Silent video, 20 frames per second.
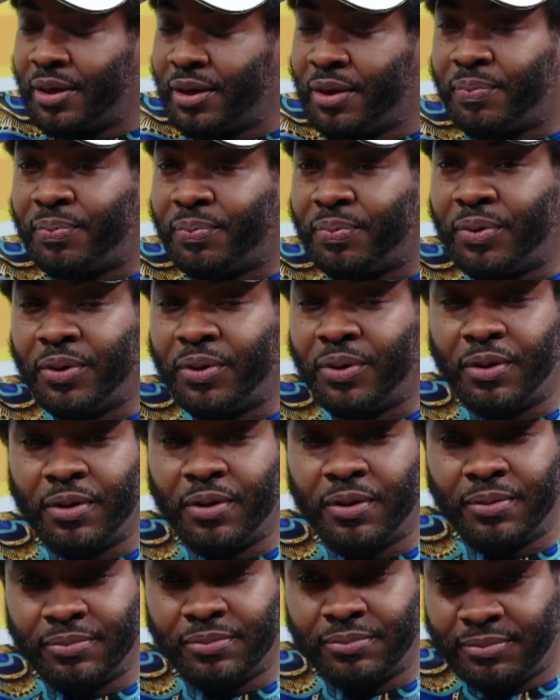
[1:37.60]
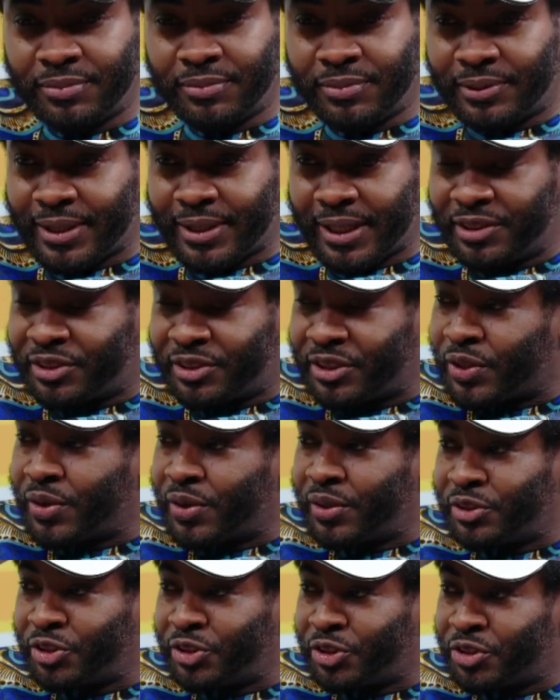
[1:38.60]
poor sanitary
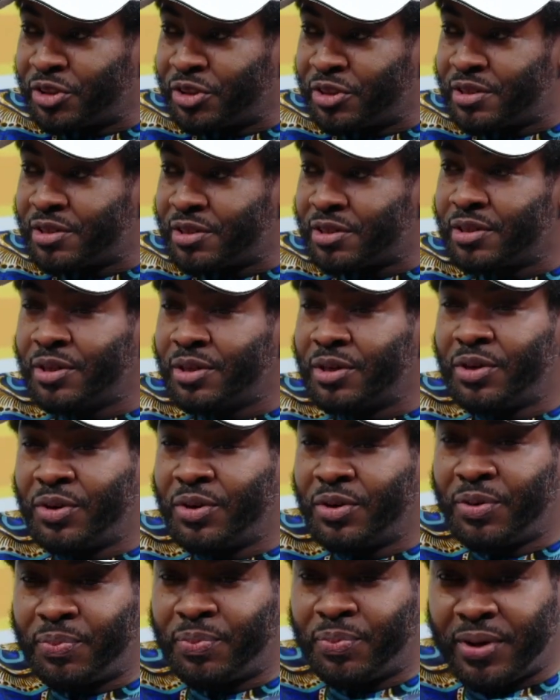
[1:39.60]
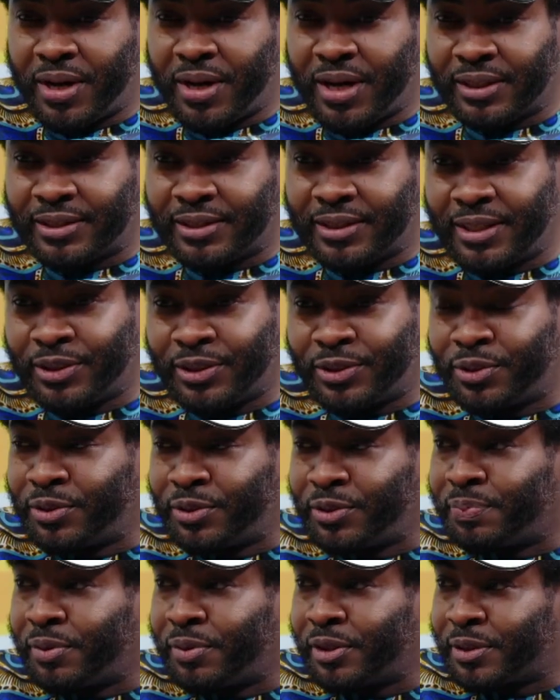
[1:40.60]
conditions, poor access
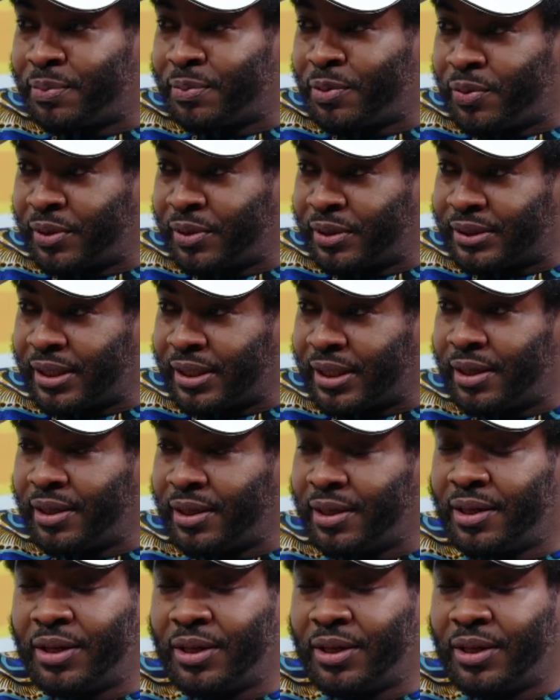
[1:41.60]
to potable water,